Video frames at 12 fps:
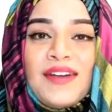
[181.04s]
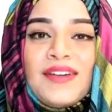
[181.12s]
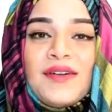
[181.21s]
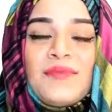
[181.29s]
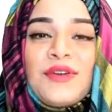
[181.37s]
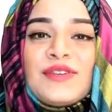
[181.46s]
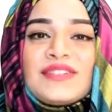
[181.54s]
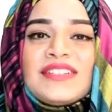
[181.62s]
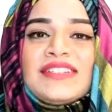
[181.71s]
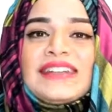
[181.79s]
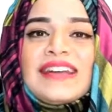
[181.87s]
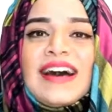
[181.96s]
butter because
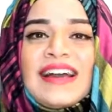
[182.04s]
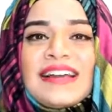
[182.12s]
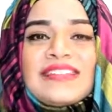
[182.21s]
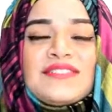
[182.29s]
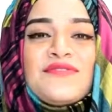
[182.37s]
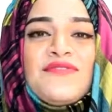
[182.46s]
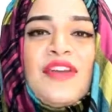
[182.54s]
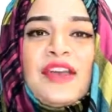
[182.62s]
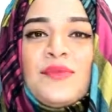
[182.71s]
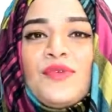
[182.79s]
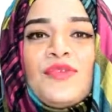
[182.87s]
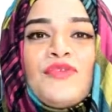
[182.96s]
it glides
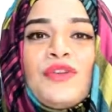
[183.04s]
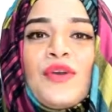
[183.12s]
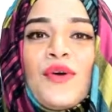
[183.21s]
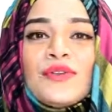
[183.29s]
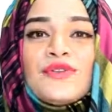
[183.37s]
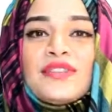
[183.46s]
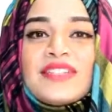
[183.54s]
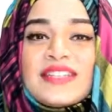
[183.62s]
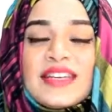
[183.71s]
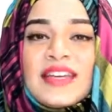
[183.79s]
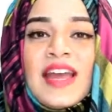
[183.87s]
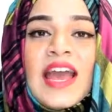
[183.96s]
very beautifully onto the
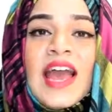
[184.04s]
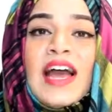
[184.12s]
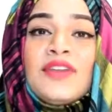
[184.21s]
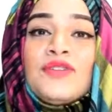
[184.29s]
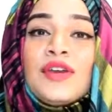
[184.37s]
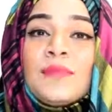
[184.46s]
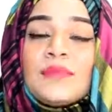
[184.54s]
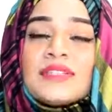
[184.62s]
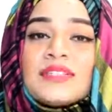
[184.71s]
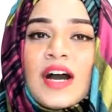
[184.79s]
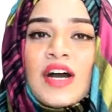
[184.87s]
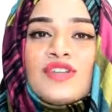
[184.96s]
skin and you can
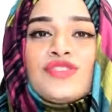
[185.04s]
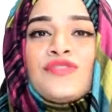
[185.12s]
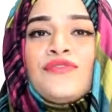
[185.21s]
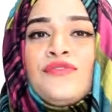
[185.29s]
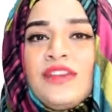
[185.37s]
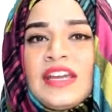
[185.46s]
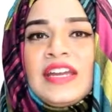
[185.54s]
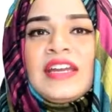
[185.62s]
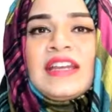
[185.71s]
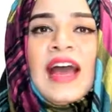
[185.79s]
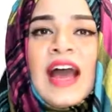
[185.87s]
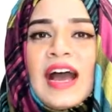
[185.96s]
massage your
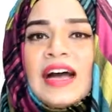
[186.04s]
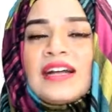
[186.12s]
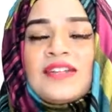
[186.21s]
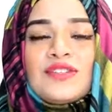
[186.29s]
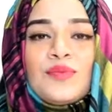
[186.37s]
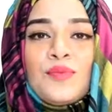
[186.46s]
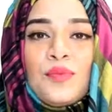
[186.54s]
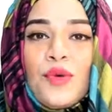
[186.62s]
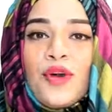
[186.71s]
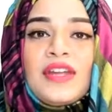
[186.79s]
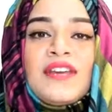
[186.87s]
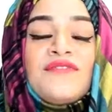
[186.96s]
feet, hands, or
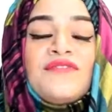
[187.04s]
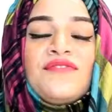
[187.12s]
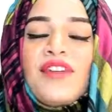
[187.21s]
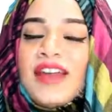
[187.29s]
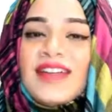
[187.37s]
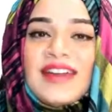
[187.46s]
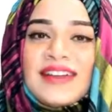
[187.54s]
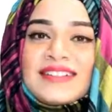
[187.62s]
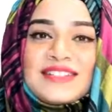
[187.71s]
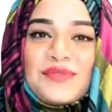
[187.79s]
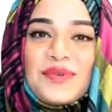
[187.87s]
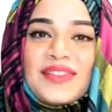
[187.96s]
body very
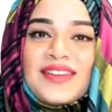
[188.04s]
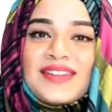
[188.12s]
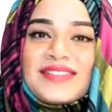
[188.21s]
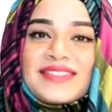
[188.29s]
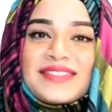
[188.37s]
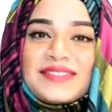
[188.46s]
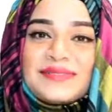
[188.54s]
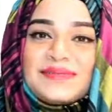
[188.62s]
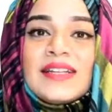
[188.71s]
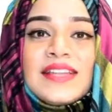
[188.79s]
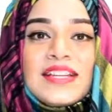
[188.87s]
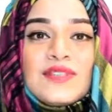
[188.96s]
nicely with it.
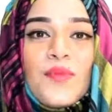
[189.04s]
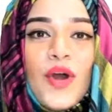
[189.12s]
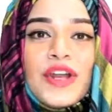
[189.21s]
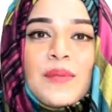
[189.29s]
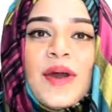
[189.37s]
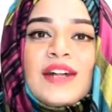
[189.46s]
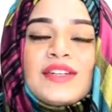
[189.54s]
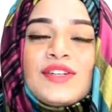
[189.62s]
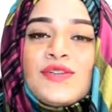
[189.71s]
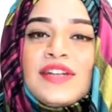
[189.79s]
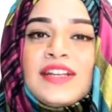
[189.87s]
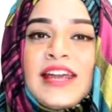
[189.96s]
This body
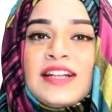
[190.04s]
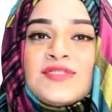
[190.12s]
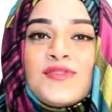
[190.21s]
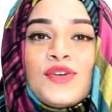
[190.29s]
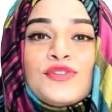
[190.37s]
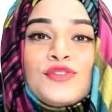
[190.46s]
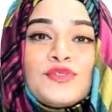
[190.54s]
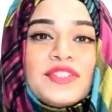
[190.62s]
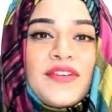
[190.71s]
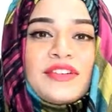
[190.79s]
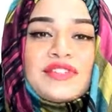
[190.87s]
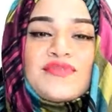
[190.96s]
butter retails for
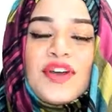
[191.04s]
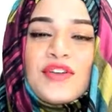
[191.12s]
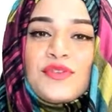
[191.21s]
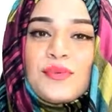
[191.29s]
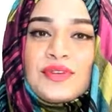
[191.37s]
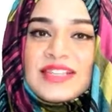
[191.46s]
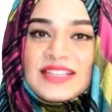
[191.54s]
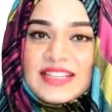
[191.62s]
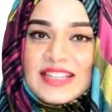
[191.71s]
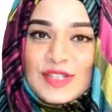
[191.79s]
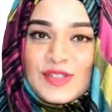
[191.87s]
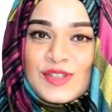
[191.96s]
275 rupees
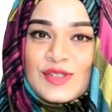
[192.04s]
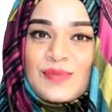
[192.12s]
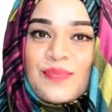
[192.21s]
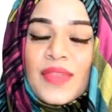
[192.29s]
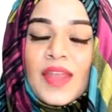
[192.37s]
each.